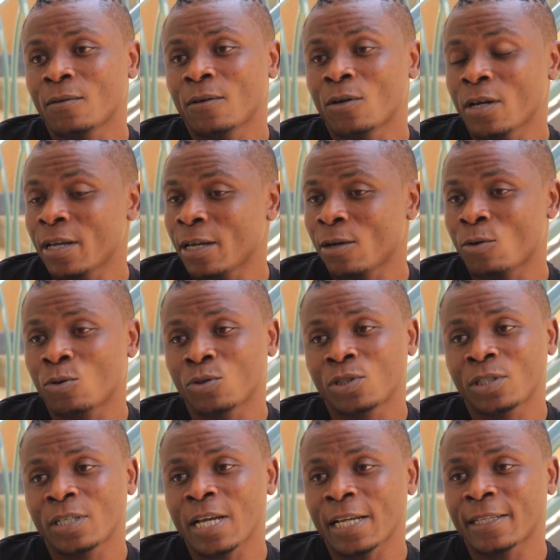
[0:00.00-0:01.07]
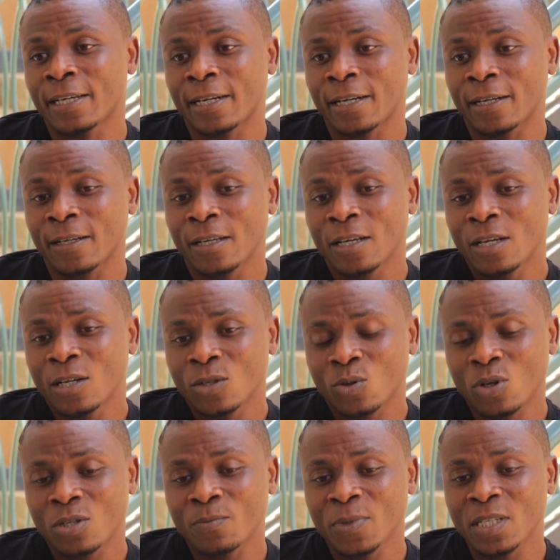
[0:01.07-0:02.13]
the uh, coach Gatera
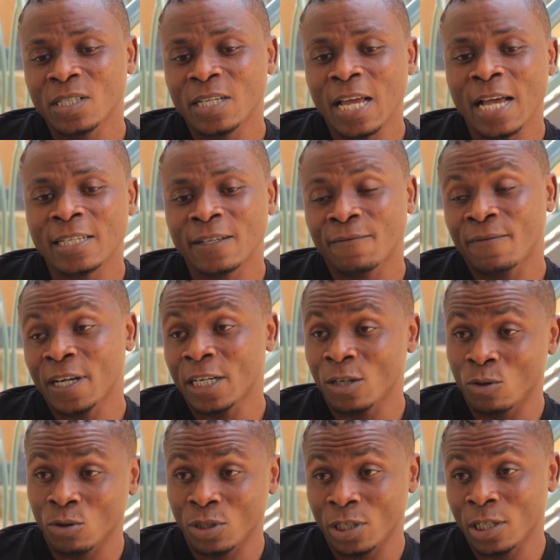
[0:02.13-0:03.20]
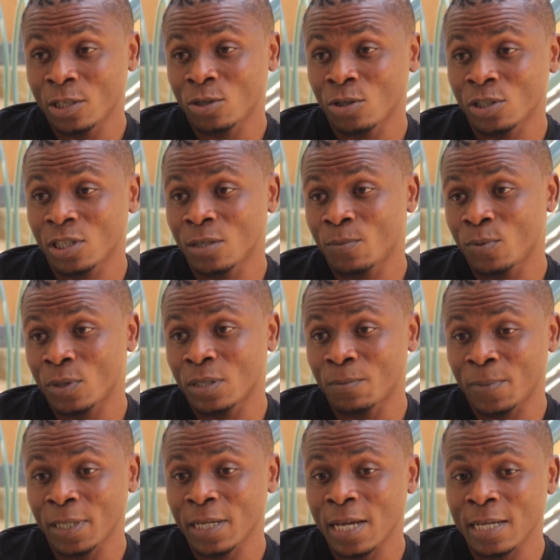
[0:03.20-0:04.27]
so it means he has a very good relationship with the
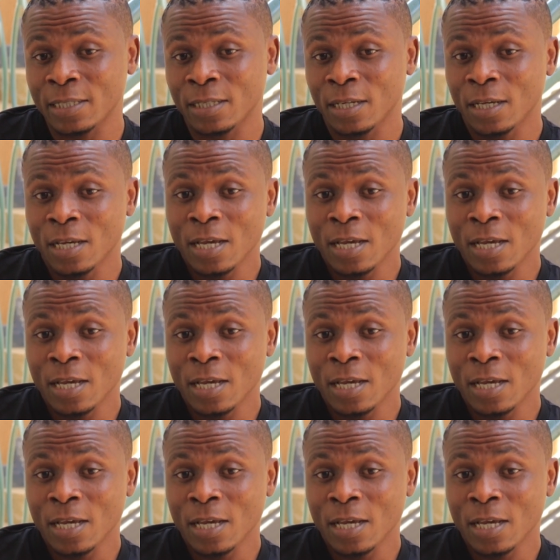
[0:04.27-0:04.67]
players